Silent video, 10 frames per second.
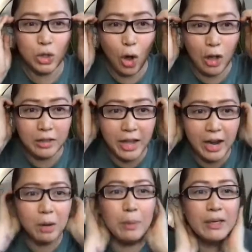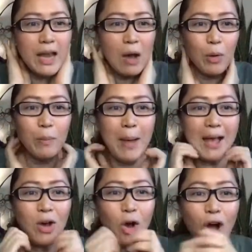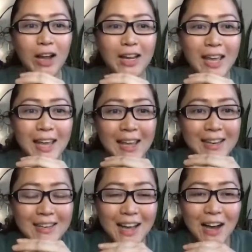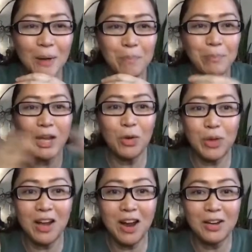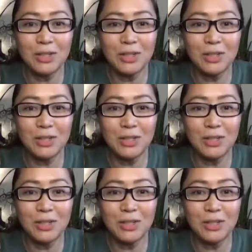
call there, but now we're back on and here we are.